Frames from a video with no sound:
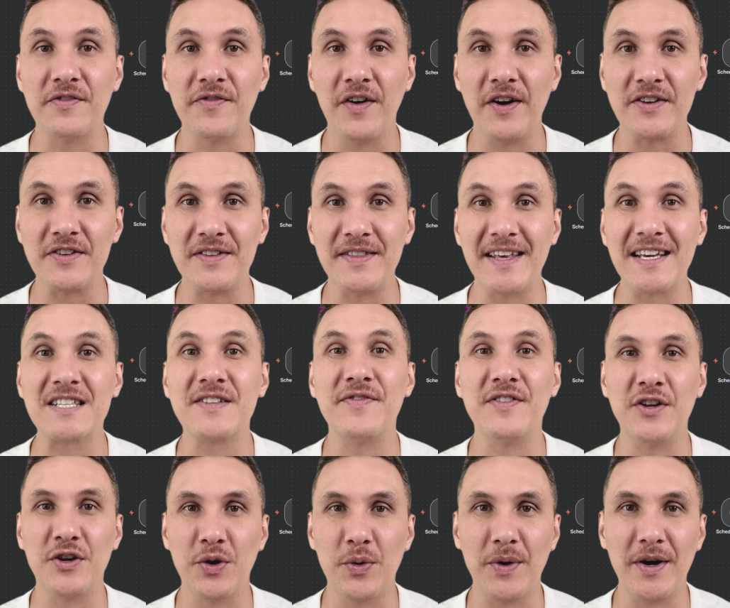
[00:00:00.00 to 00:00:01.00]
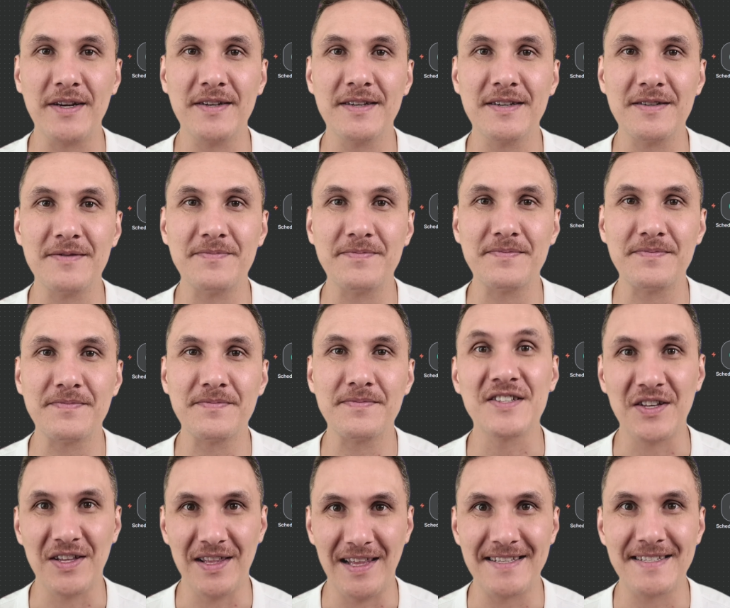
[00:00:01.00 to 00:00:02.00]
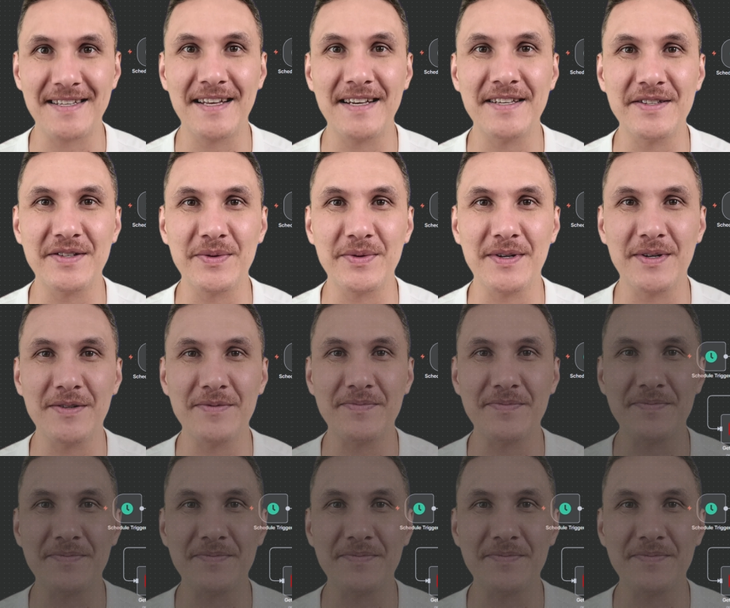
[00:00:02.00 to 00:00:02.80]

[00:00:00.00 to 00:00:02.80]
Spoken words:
find your next video idea. So let's get into it.